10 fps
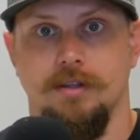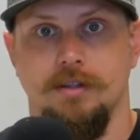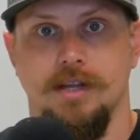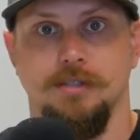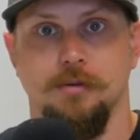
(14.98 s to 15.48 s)

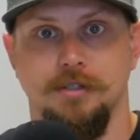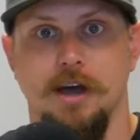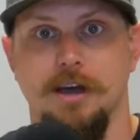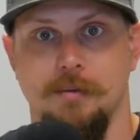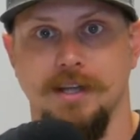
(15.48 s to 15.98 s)
That's what we're
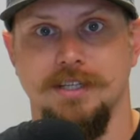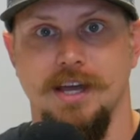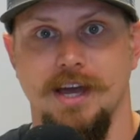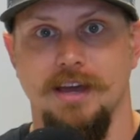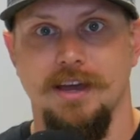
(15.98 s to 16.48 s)
talking about
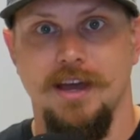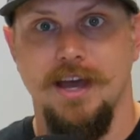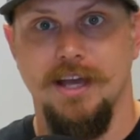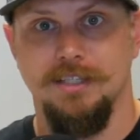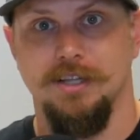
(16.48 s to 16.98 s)
today
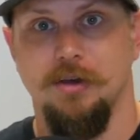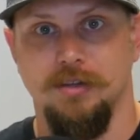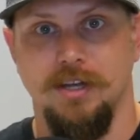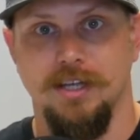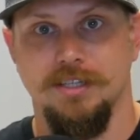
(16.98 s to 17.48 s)
is
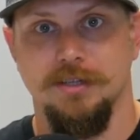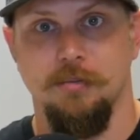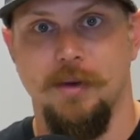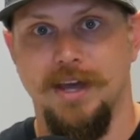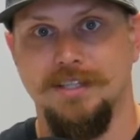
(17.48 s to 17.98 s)
loneliness.
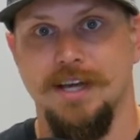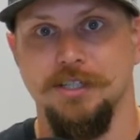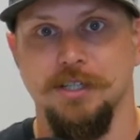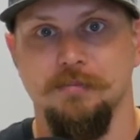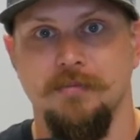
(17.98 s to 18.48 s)
So pay
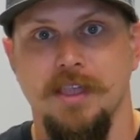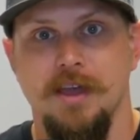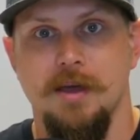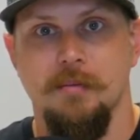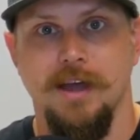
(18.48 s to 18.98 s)
attention
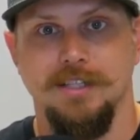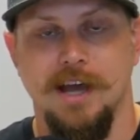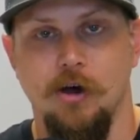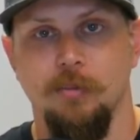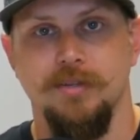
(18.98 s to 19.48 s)

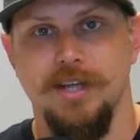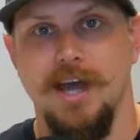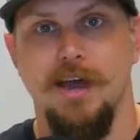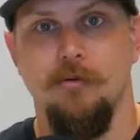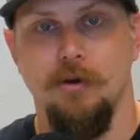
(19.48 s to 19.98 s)
because I hope
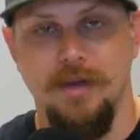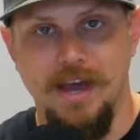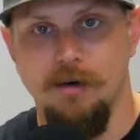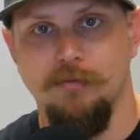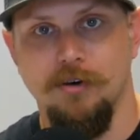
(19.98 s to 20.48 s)
today will
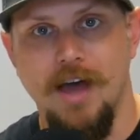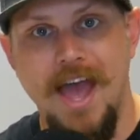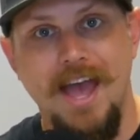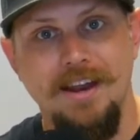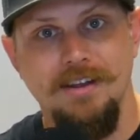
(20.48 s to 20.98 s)
be helpful
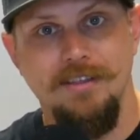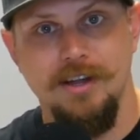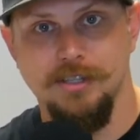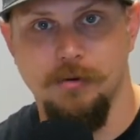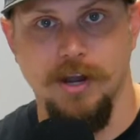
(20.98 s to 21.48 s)
and
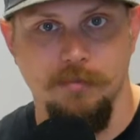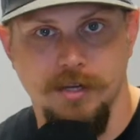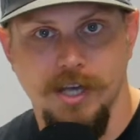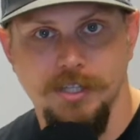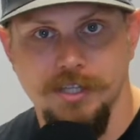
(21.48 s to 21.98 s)
there's a
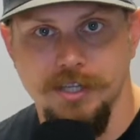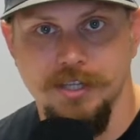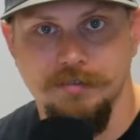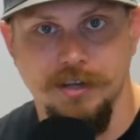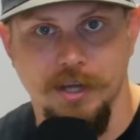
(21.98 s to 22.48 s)
recommendation
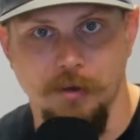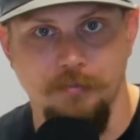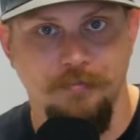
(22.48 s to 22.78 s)
in this video.